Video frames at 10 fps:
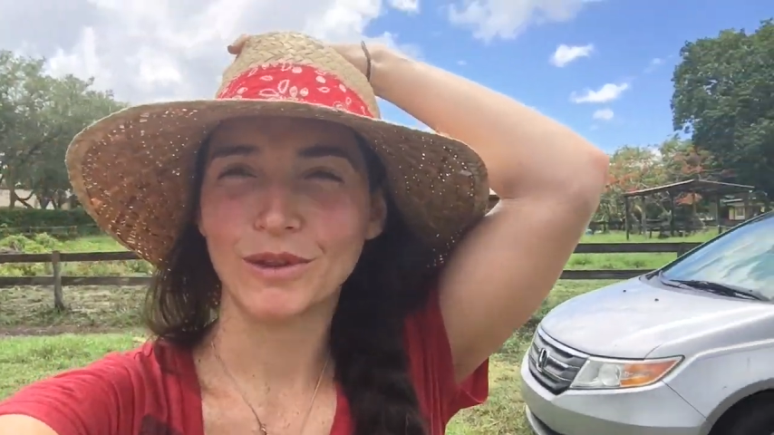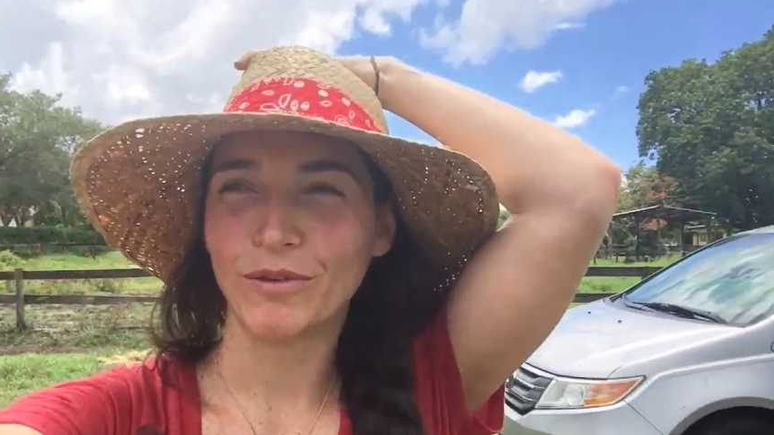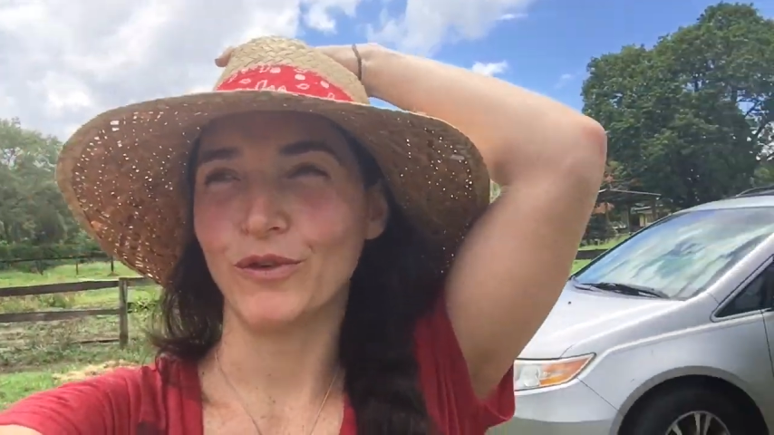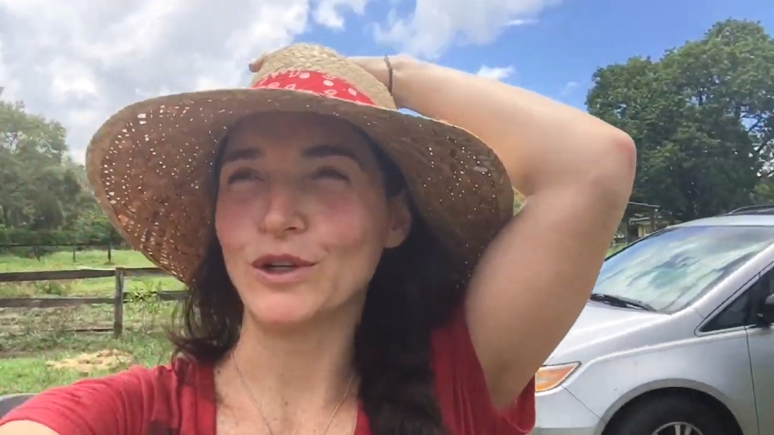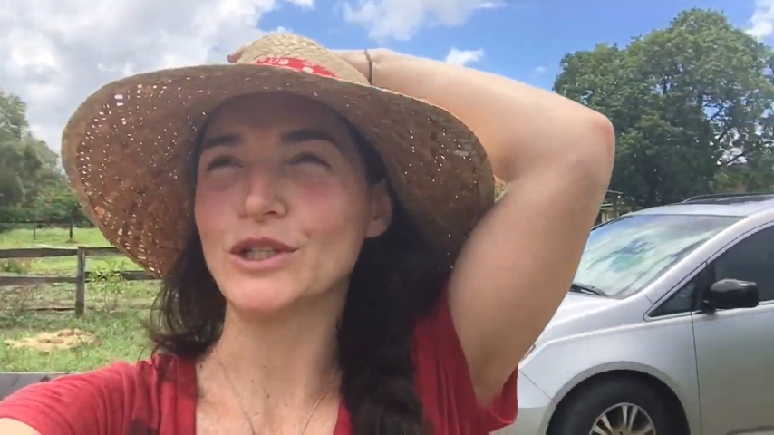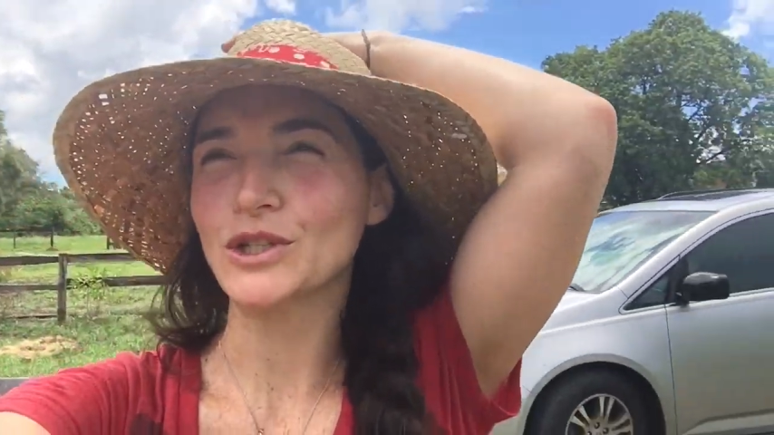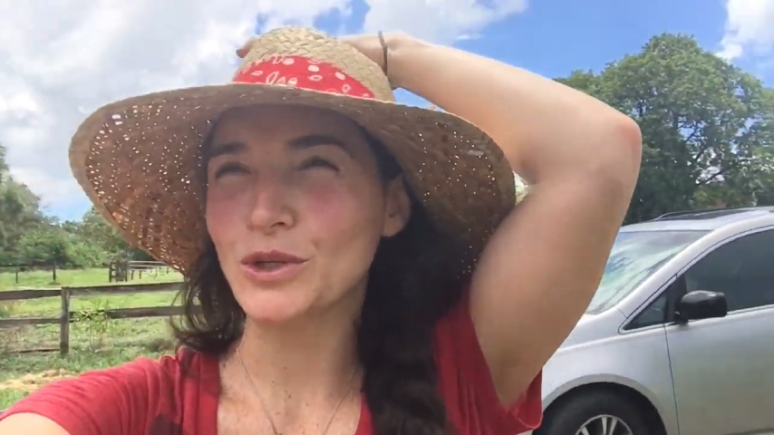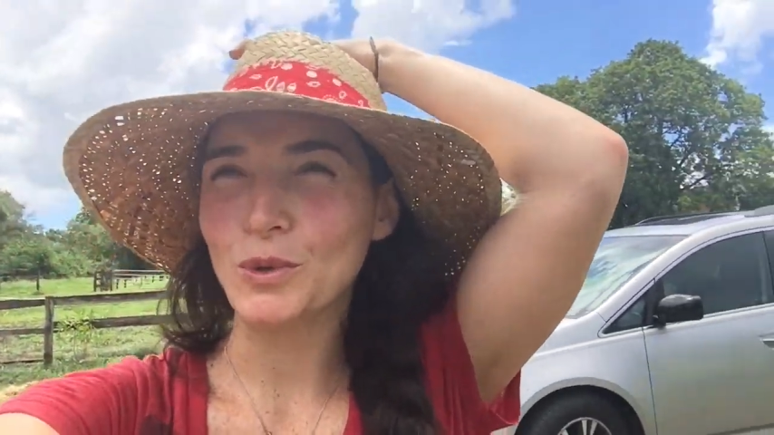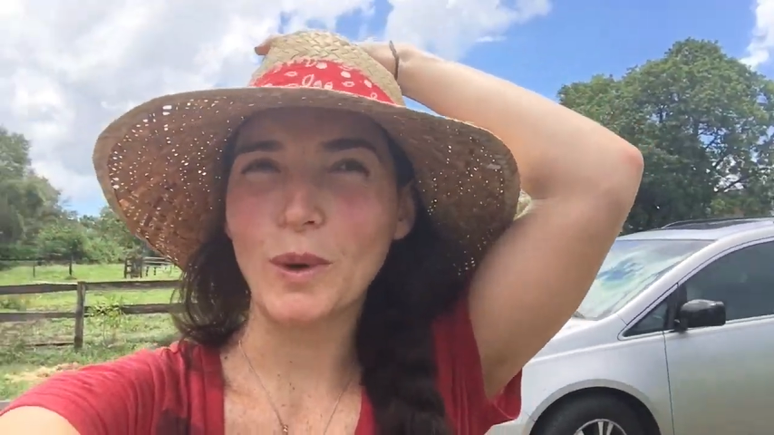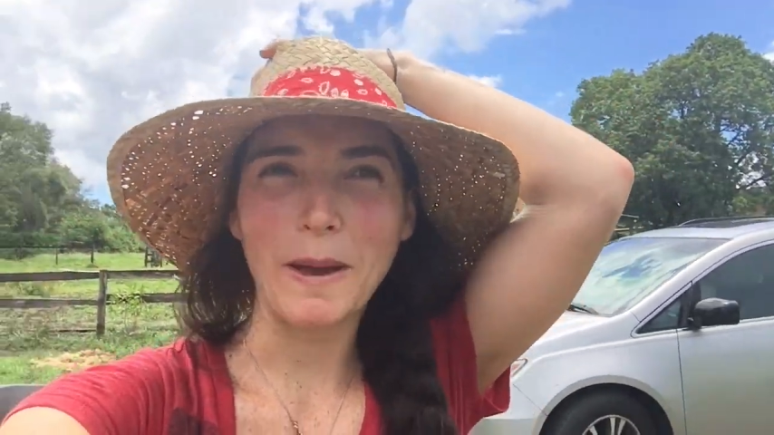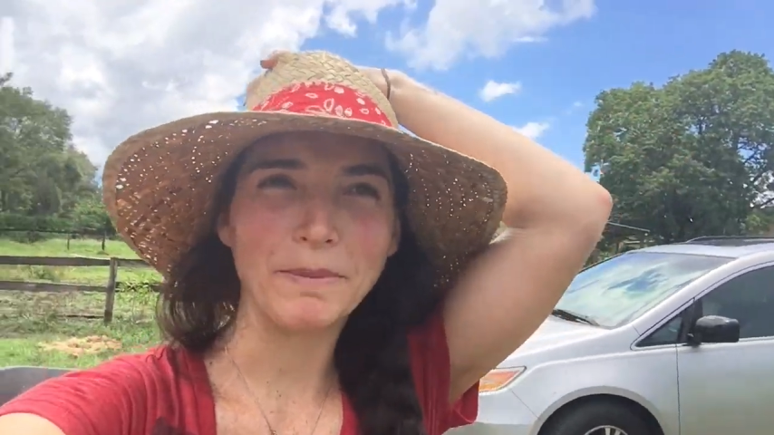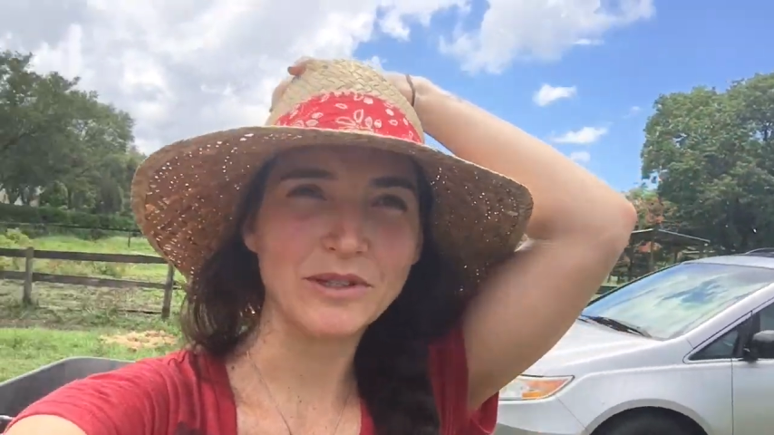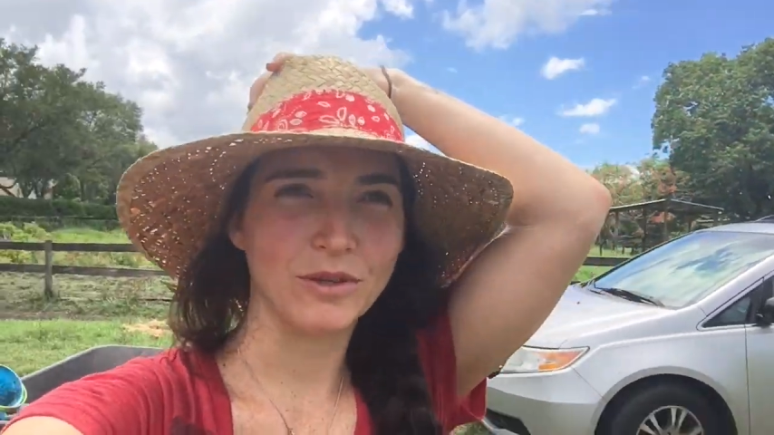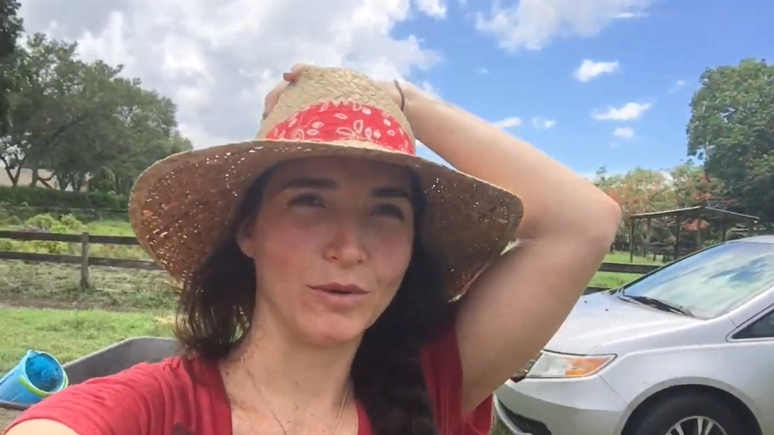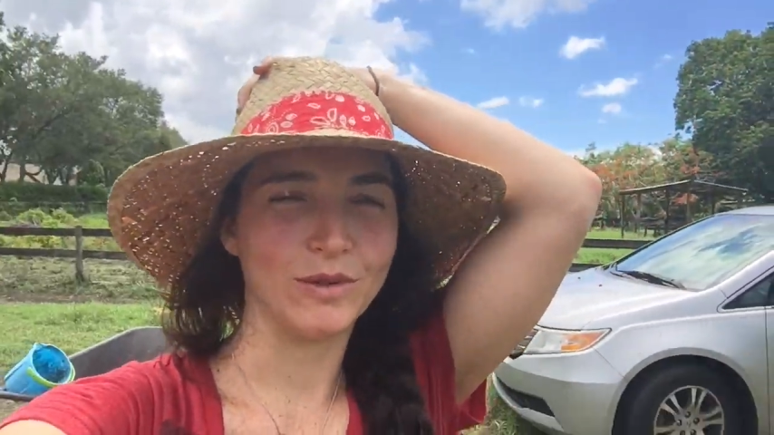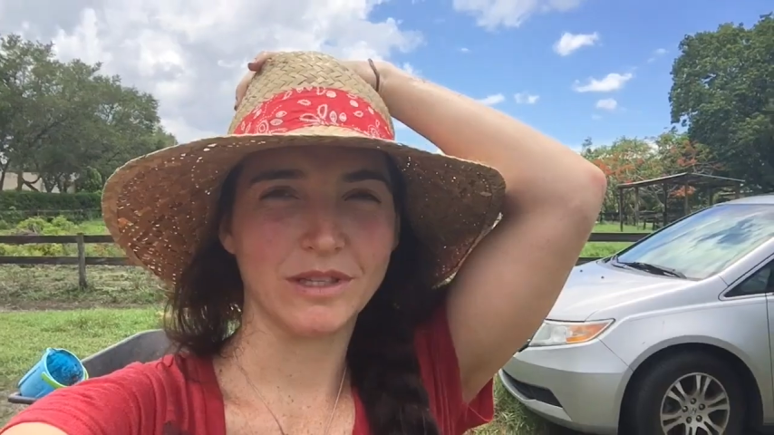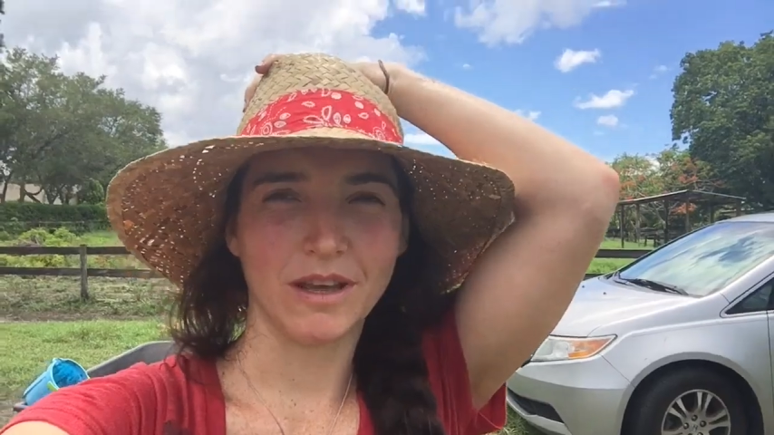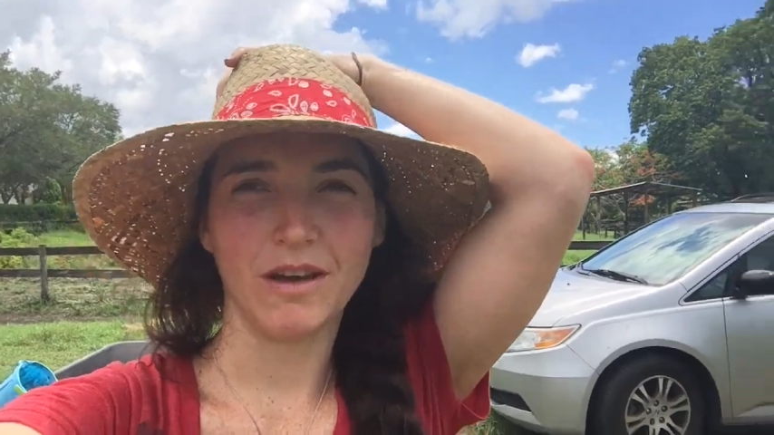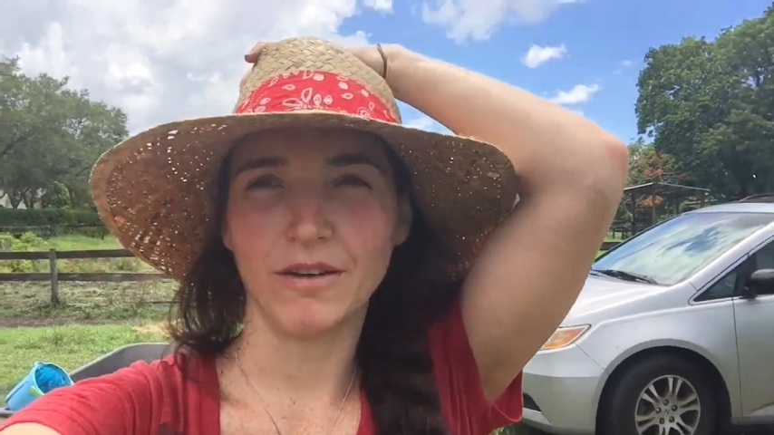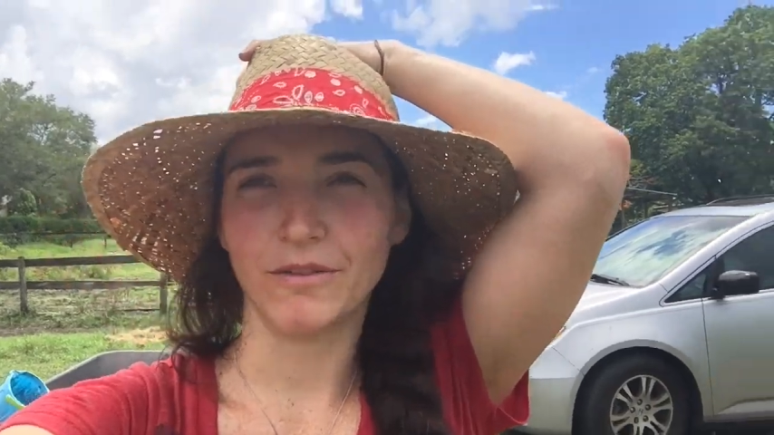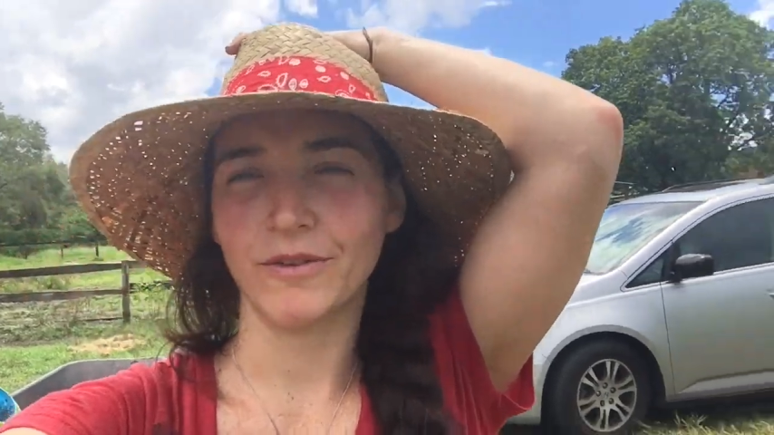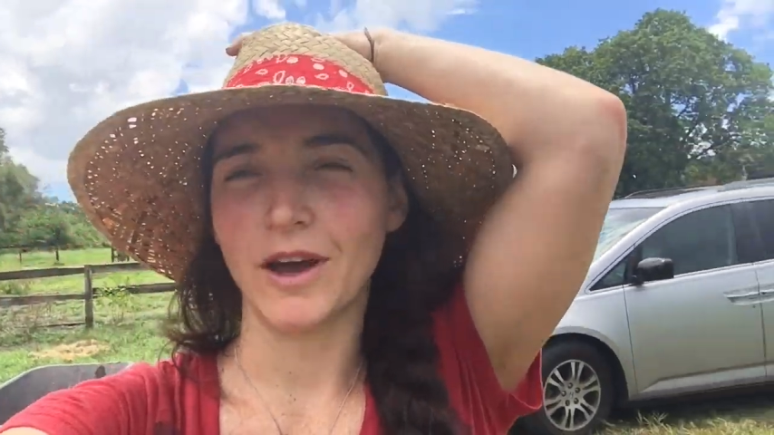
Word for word: the first two episodes of